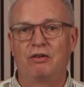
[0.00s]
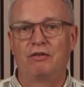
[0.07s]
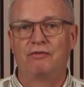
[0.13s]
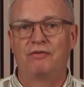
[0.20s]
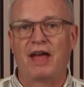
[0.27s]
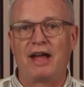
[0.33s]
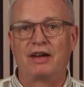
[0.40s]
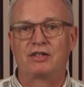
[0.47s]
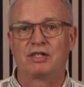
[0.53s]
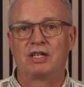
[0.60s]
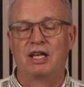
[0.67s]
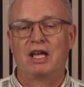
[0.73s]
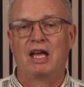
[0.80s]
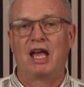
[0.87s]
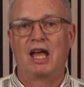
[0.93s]
facts
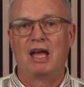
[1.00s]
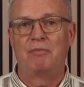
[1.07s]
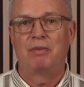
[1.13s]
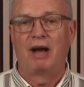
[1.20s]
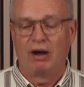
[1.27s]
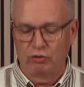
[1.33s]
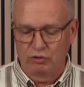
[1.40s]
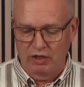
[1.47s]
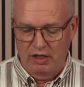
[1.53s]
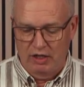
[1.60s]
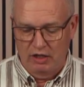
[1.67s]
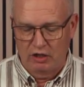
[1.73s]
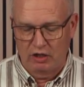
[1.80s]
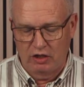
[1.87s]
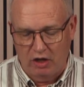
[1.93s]
about
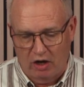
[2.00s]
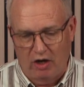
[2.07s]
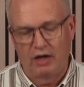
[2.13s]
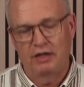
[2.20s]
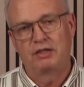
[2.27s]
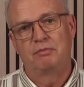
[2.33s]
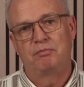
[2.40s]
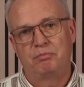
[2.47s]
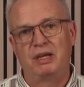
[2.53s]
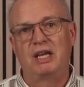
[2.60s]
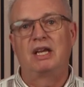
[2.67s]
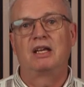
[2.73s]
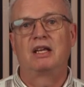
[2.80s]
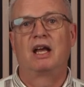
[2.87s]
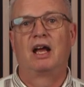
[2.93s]
God
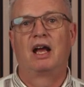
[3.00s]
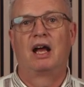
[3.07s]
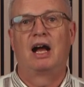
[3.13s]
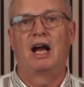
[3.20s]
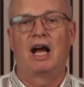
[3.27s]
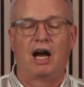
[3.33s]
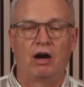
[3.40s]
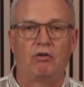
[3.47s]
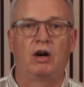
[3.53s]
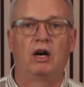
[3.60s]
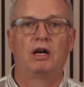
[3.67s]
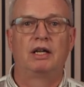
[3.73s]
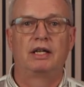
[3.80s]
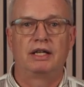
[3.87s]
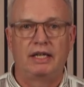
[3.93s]
being our
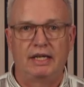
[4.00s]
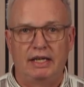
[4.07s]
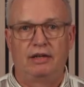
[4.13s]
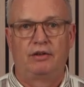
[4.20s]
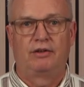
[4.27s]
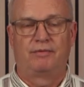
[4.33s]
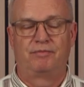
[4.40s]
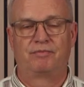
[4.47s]
healer.